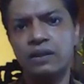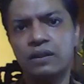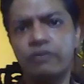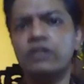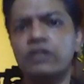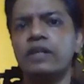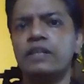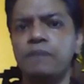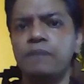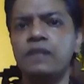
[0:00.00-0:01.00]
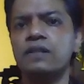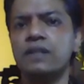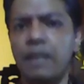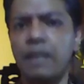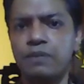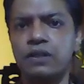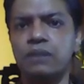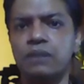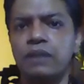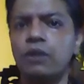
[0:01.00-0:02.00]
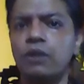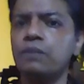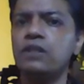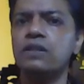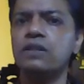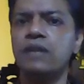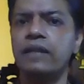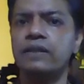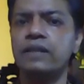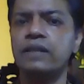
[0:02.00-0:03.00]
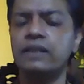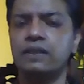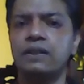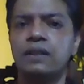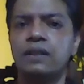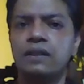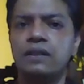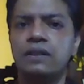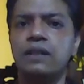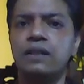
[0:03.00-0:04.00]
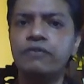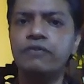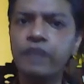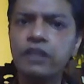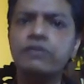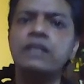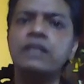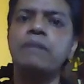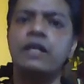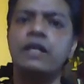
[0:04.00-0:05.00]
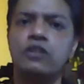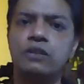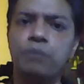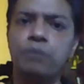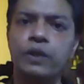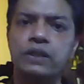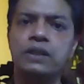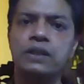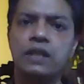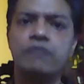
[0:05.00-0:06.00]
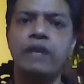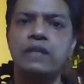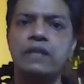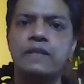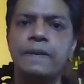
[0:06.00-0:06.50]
the visionary experience is captured by the omniscience narrator, yet the effect of that image on the poet is felt.